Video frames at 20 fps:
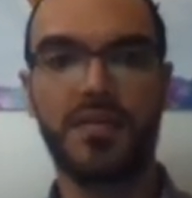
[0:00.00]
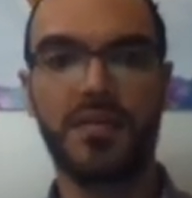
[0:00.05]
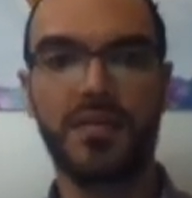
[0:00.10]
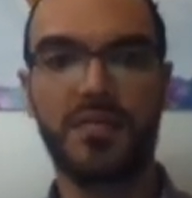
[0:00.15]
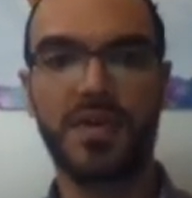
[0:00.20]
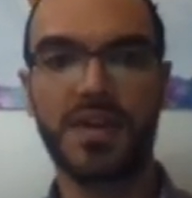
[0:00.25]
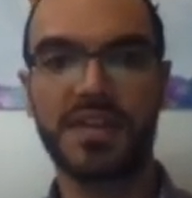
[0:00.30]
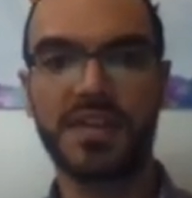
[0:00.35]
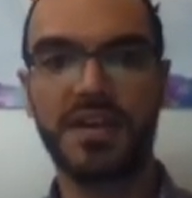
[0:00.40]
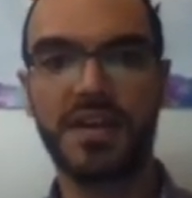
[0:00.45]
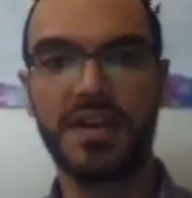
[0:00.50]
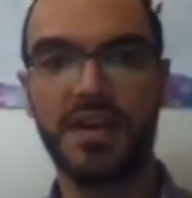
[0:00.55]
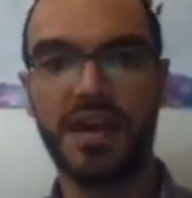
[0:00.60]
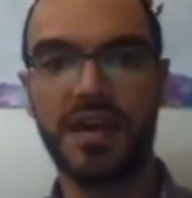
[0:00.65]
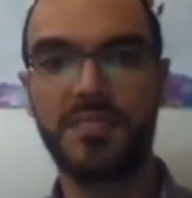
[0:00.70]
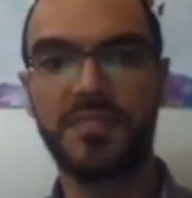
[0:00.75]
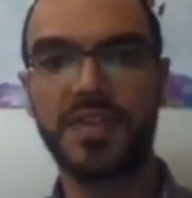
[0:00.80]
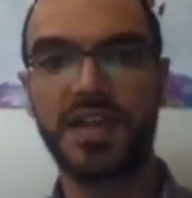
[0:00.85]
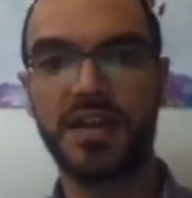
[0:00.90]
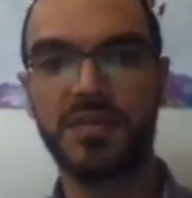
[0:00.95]
once I
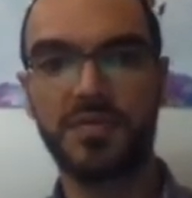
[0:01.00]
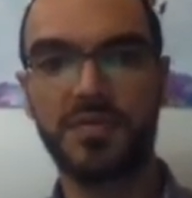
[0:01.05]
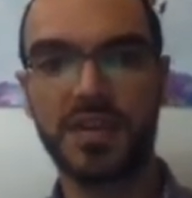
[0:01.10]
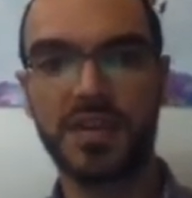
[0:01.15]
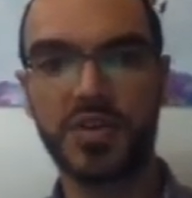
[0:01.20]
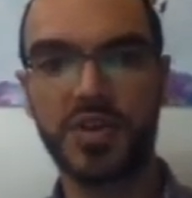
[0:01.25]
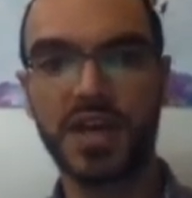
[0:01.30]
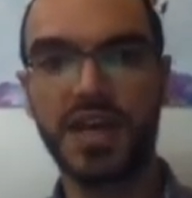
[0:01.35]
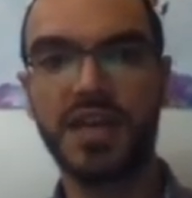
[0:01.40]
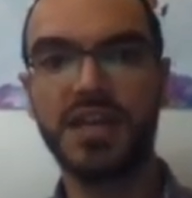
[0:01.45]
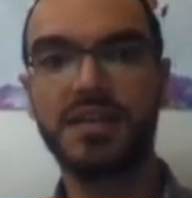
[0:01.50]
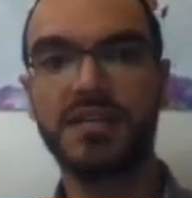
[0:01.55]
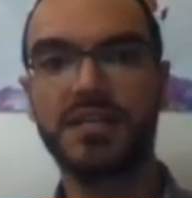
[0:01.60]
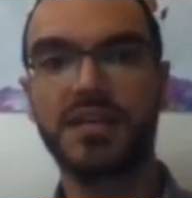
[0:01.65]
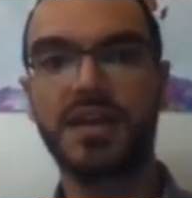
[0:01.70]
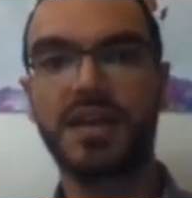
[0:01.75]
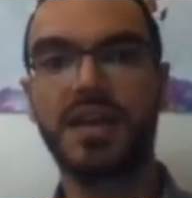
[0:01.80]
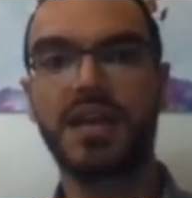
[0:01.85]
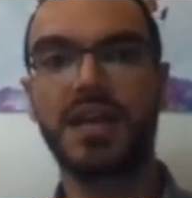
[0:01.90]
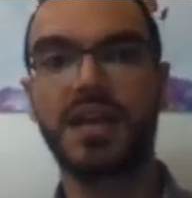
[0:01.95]
am done with a child,
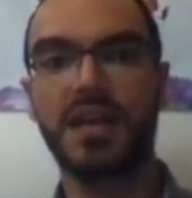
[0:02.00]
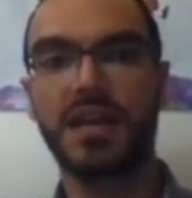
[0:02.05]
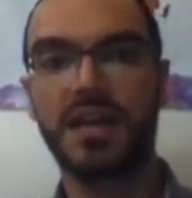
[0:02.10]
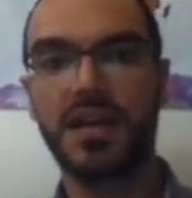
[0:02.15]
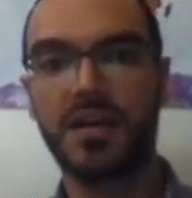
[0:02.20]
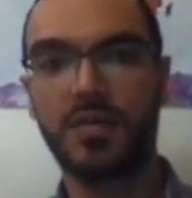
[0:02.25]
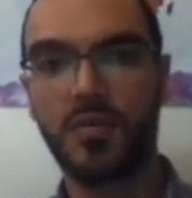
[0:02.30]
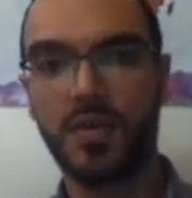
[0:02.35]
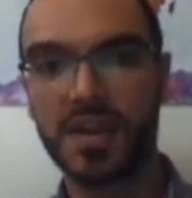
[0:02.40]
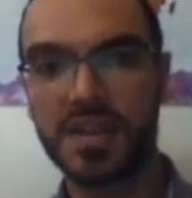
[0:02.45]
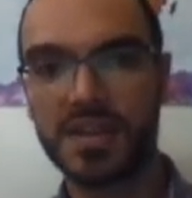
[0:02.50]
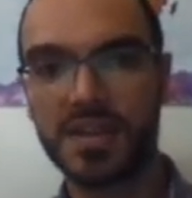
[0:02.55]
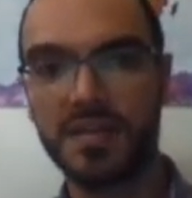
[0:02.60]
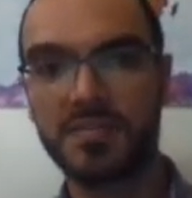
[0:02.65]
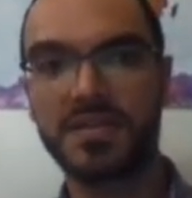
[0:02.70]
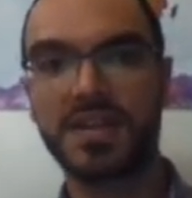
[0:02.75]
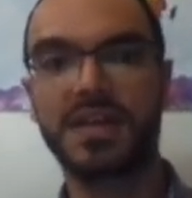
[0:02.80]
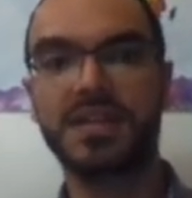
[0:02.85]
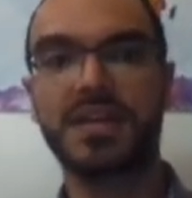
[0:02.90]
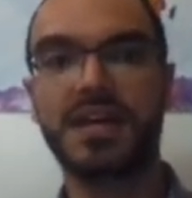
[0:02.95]
once I'm
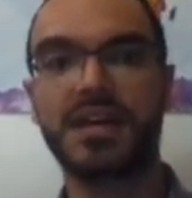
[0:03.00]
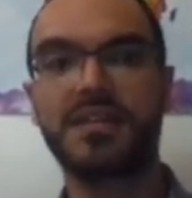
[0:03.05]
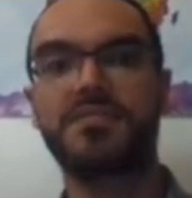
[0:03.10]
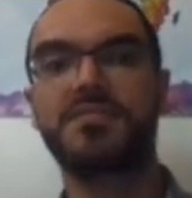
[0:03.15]
done, I